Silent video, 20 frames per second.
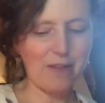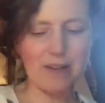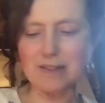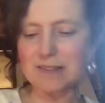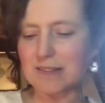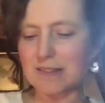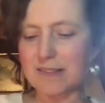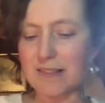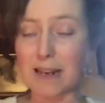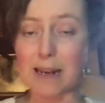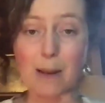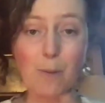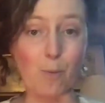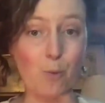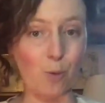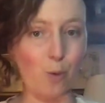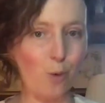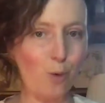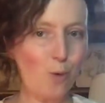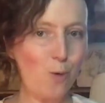is that it
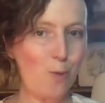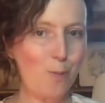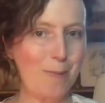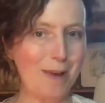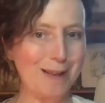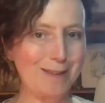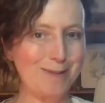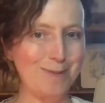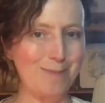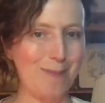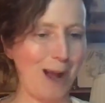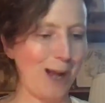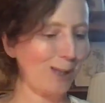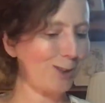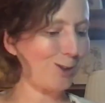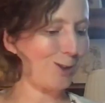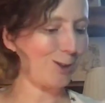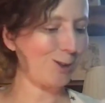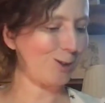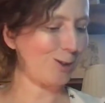will all mix and
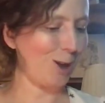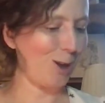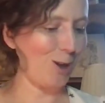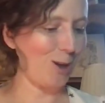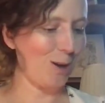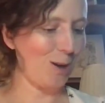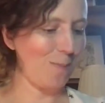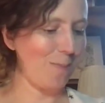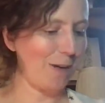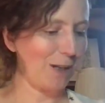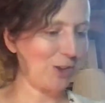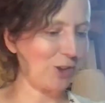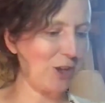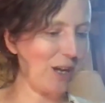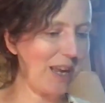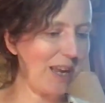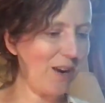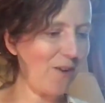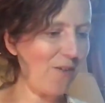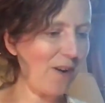match. So you can match your
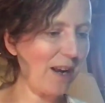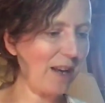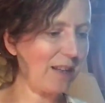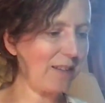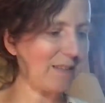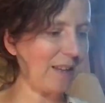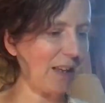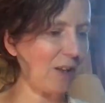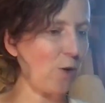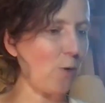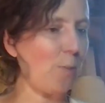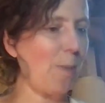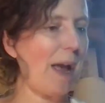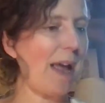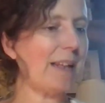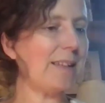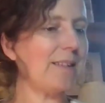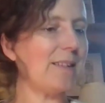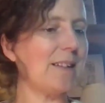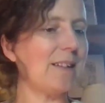earrings and your
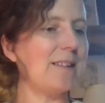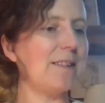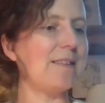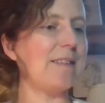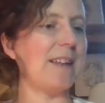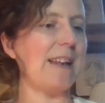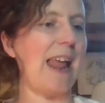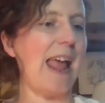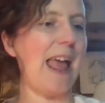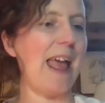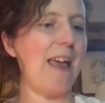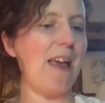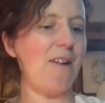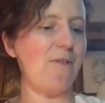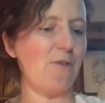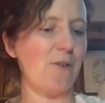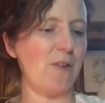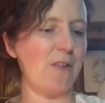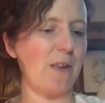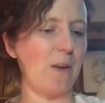pendants and
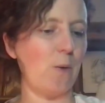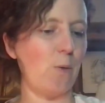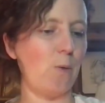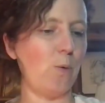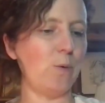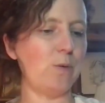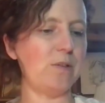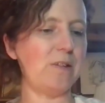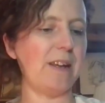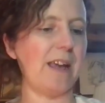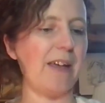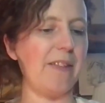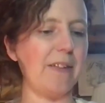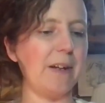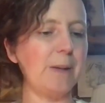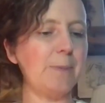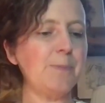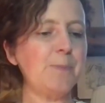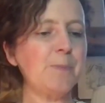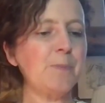everything all
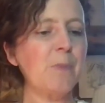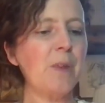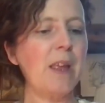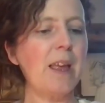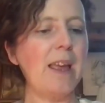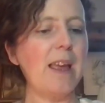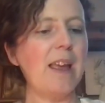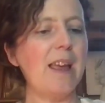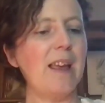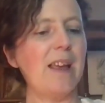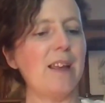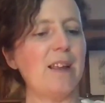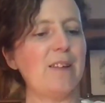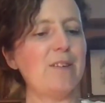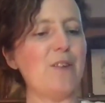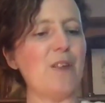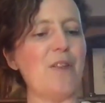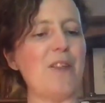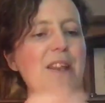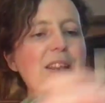together.
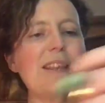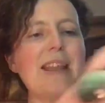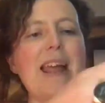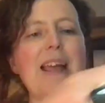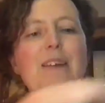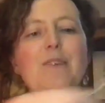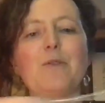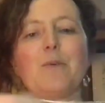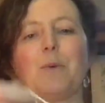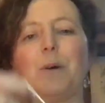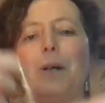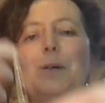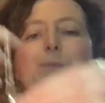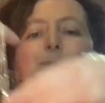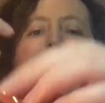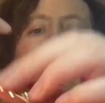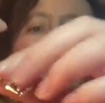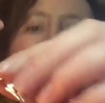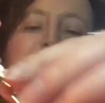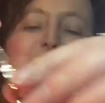So the next one
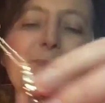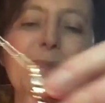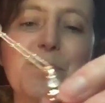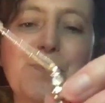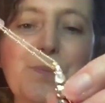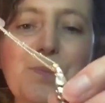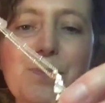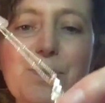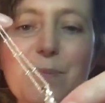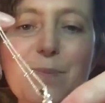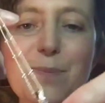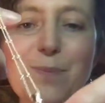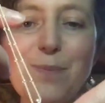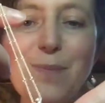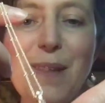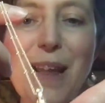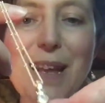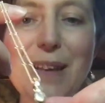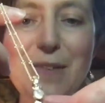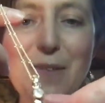
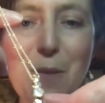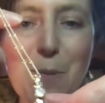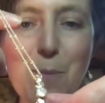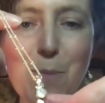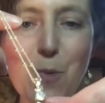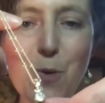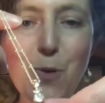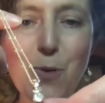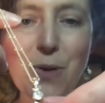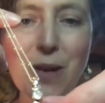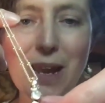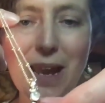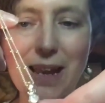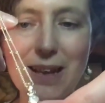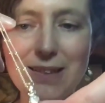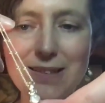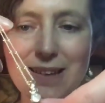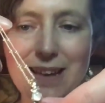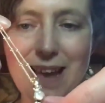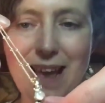is the
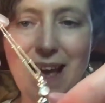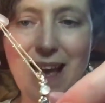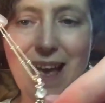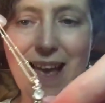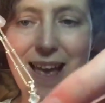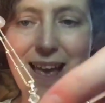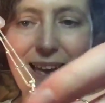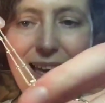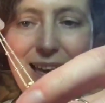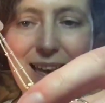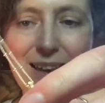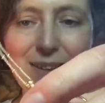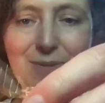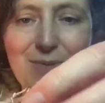Moongazing Hare.